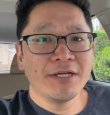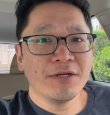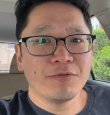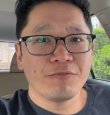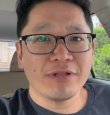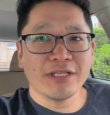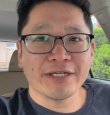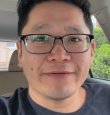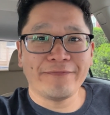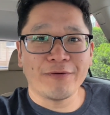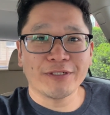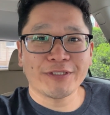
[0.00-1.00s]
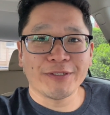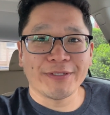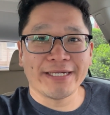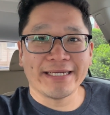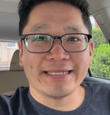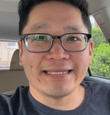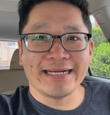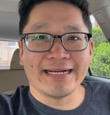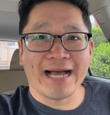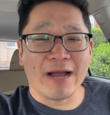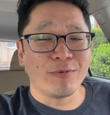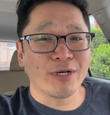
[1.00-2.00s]
Really looking forward to it.
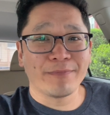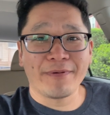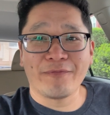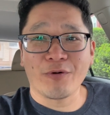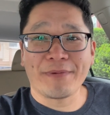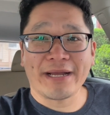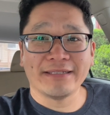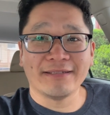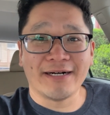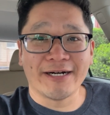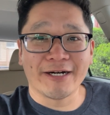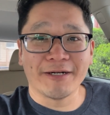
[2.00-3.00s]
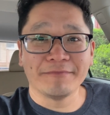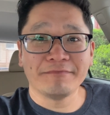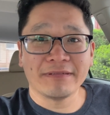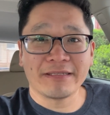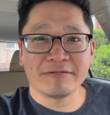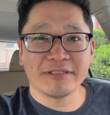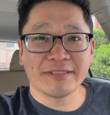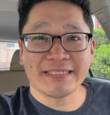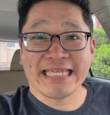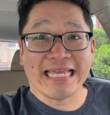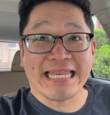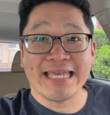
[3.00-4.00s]
I woke up before my alarm, just
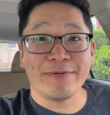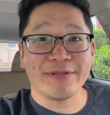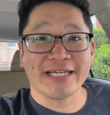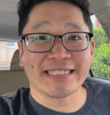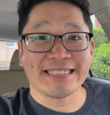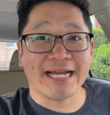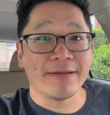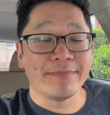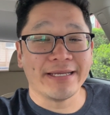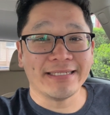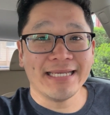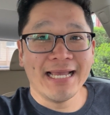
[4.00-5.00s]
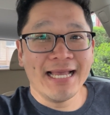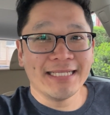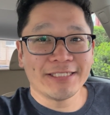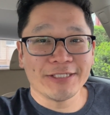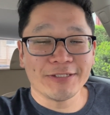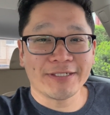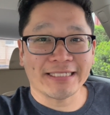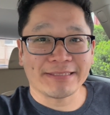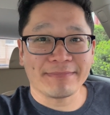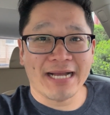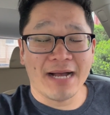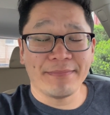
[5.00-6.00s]
giddy with excitement to get some
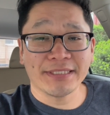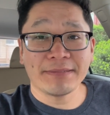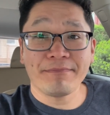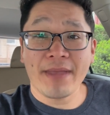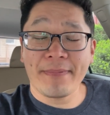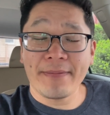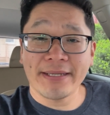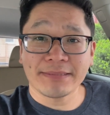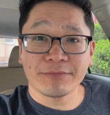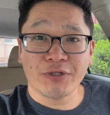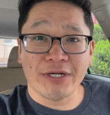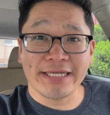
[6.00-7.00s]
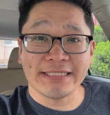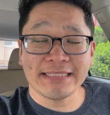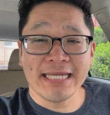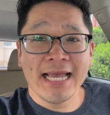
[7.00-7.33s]
comics, maybe make some trades.